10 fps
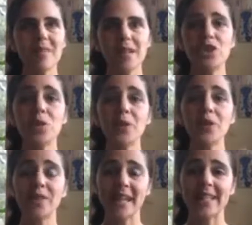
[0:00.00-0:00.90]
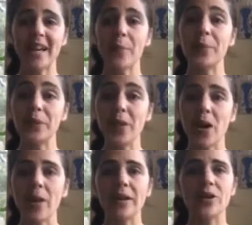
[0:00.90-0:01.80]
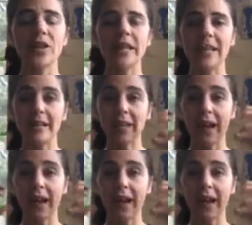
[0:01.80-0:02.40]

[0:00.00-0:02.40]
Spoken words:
Jupiter sextile Pluto, and you're going to get